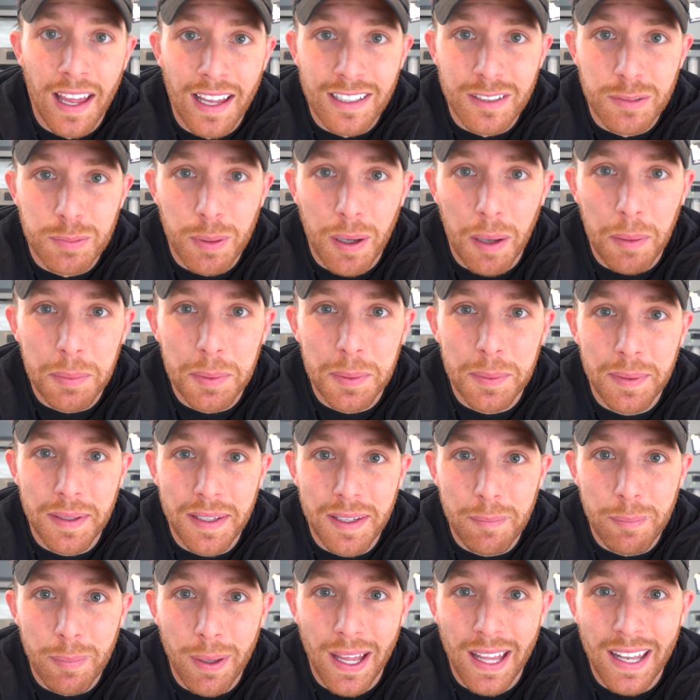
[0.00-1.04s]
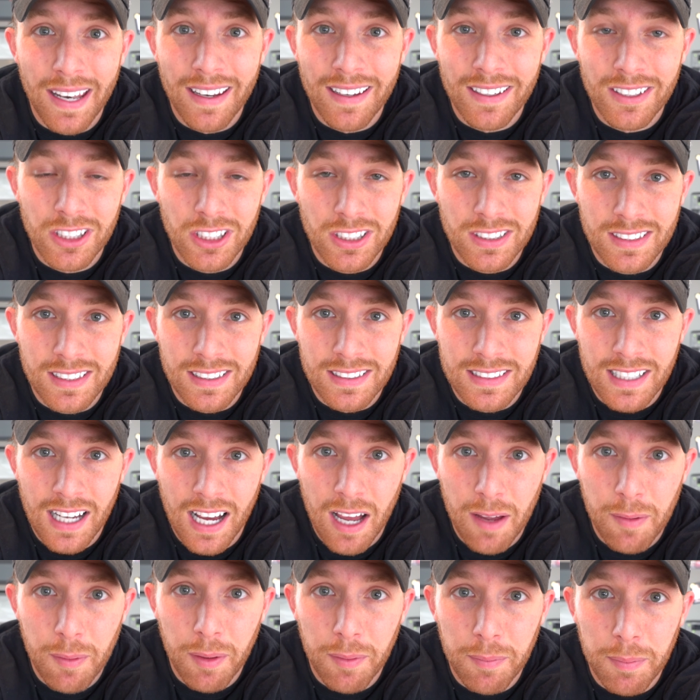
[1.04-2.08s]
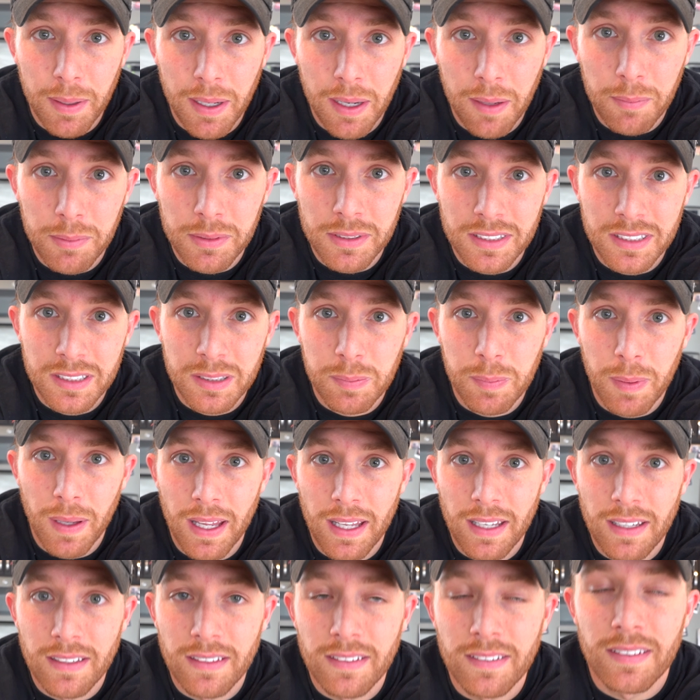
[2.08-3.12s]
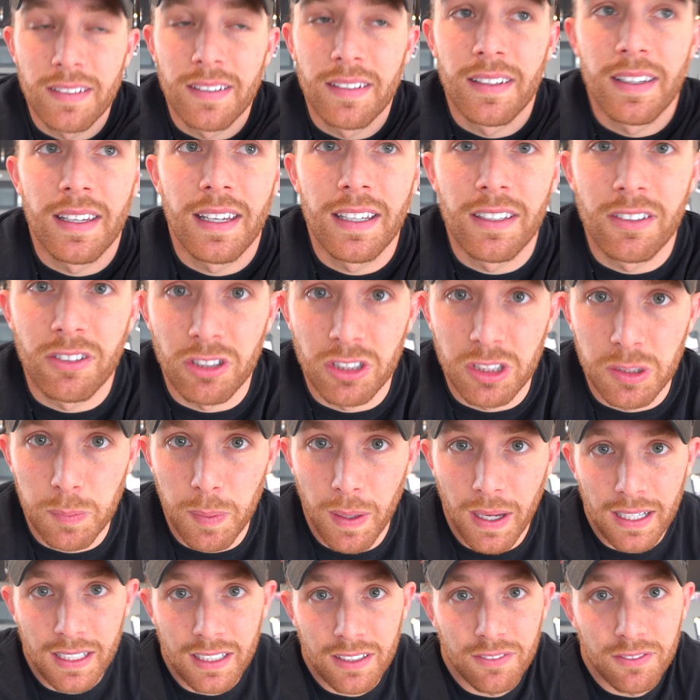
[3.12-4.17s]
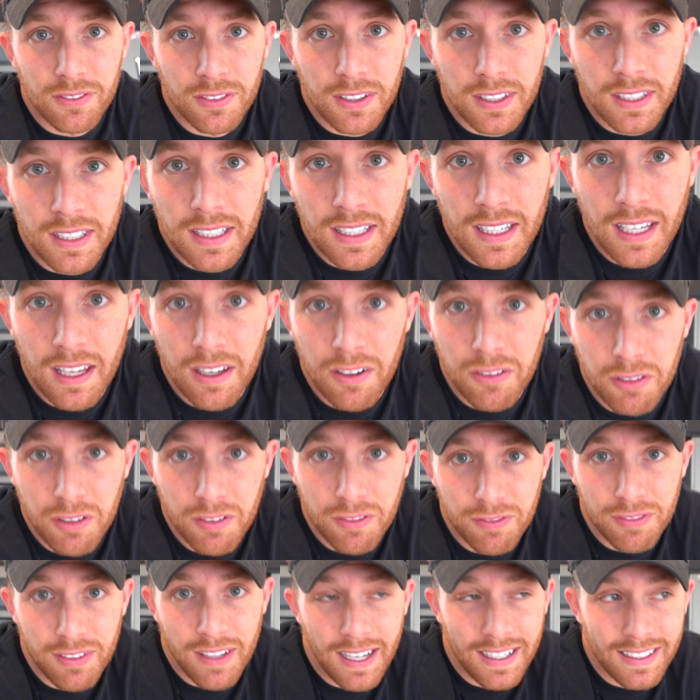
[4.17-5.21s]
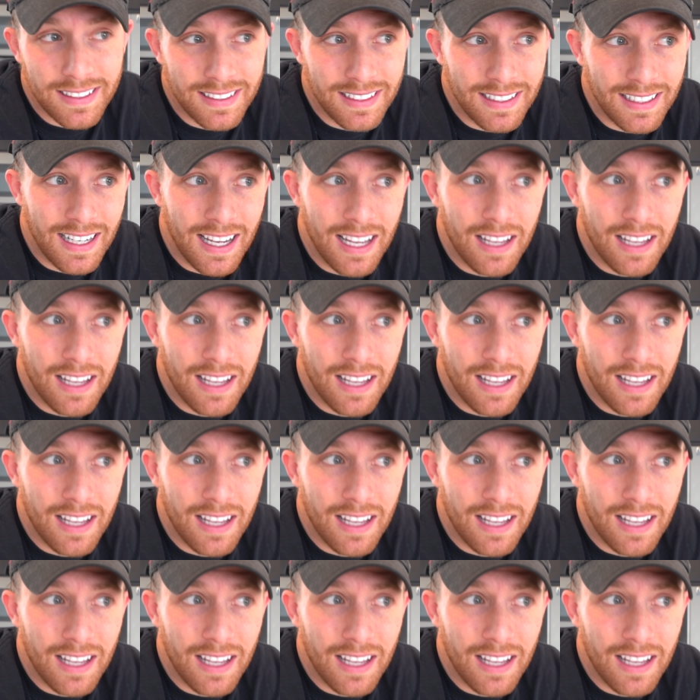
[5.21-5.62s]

has probably been just the time I've been able to spend introspectively reflecting